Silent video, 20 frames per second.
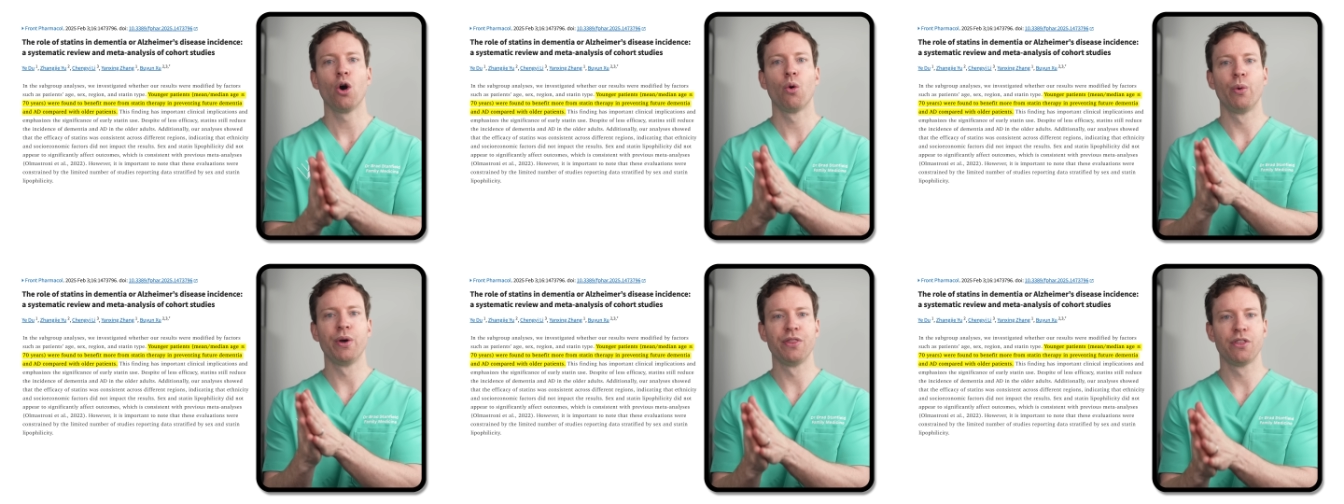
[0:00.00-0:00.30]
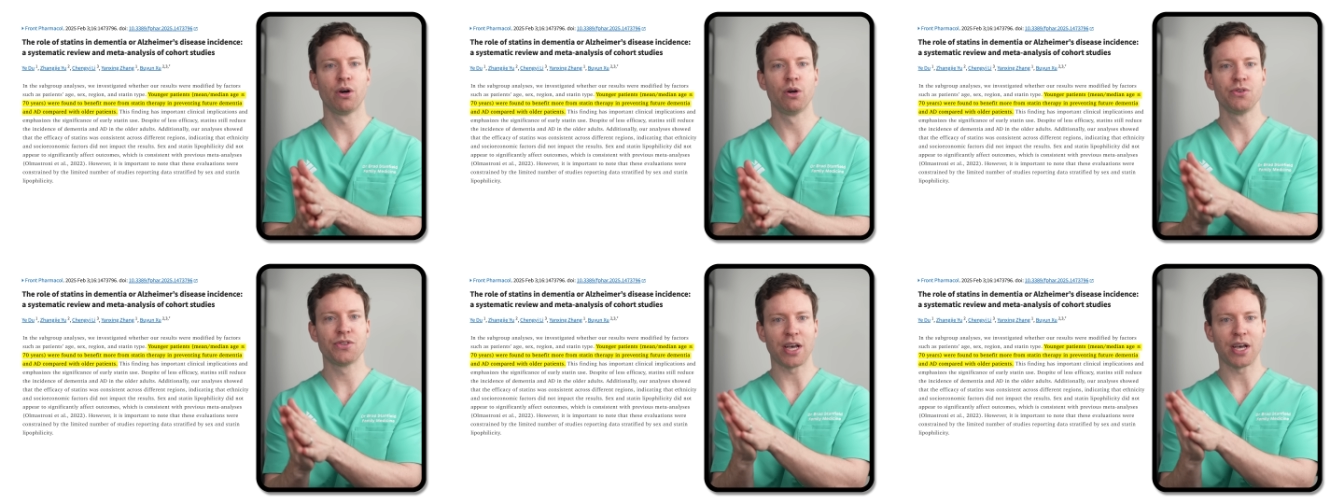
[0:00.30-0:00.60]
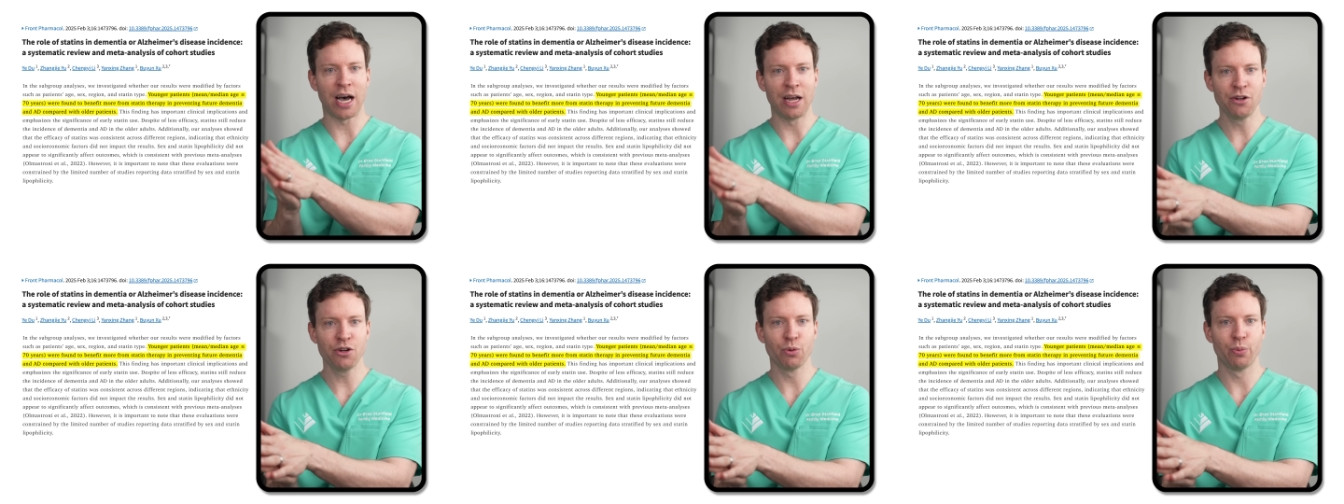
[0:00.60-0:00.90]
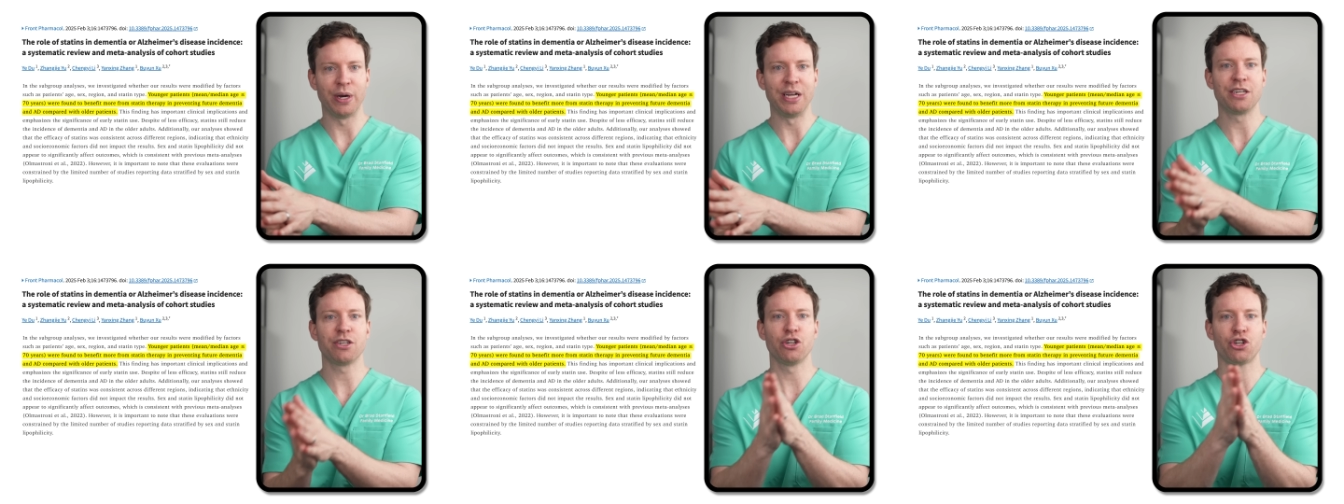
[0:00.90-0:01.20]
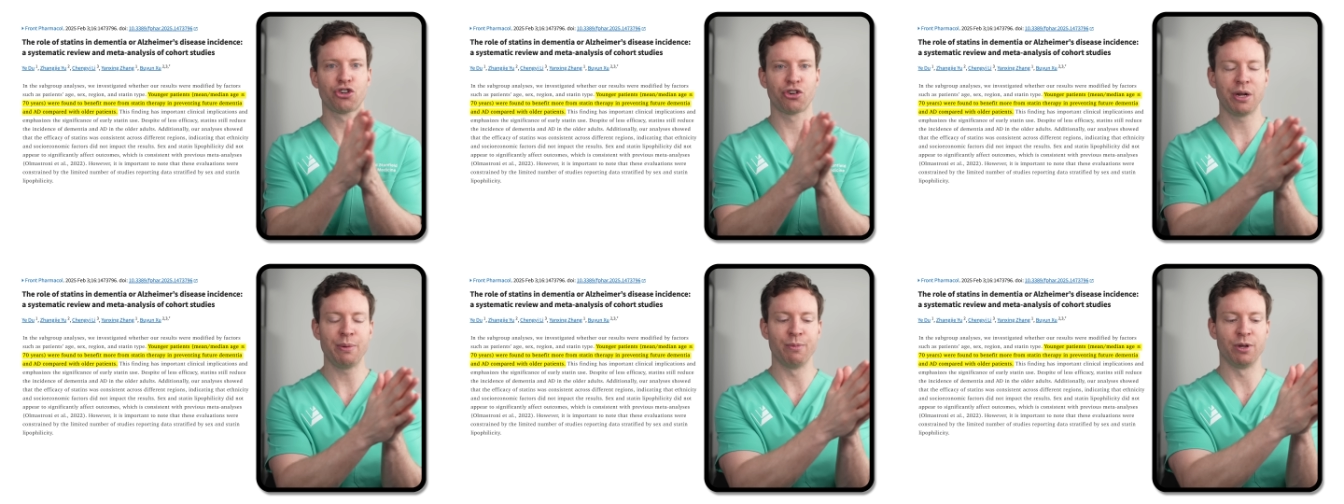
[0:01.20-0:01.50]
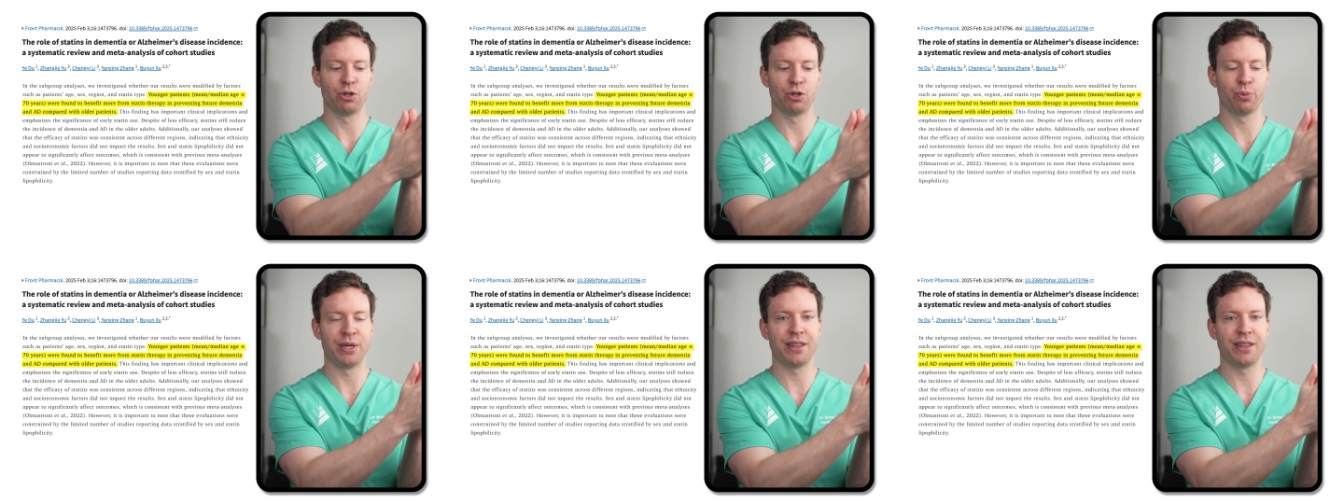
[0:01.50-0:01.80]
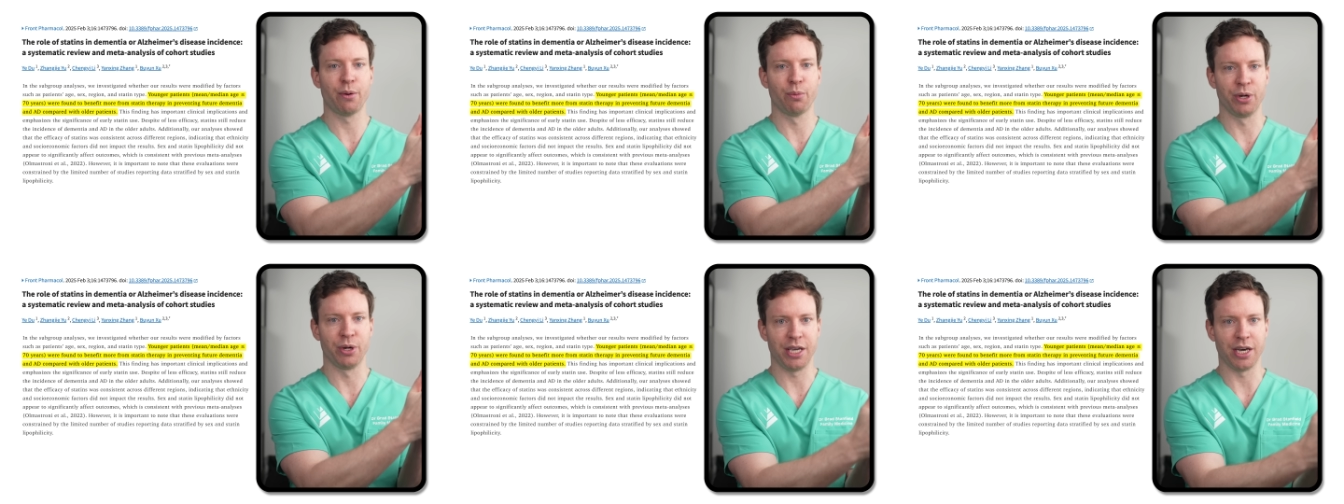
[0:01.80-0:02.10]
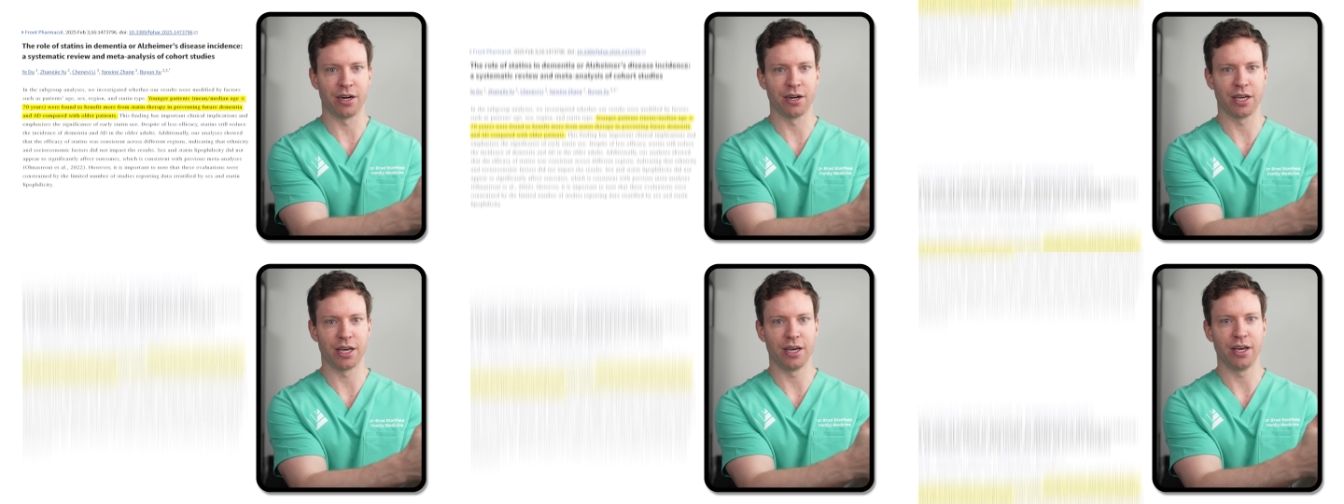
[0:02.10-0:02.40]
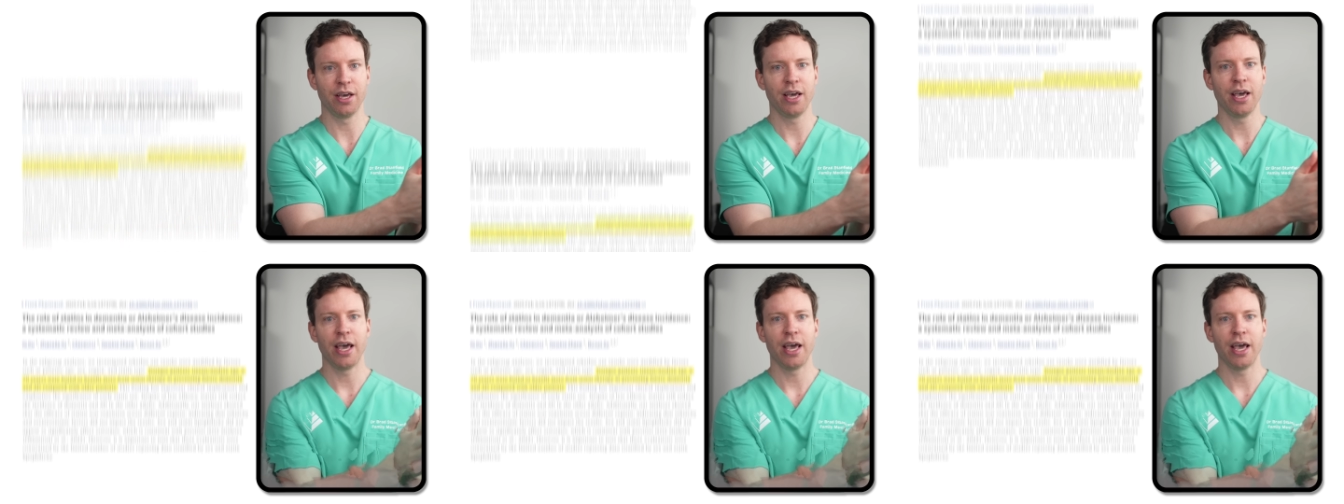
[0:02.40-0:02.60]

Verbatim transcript: when those underwent treatment when they were younger.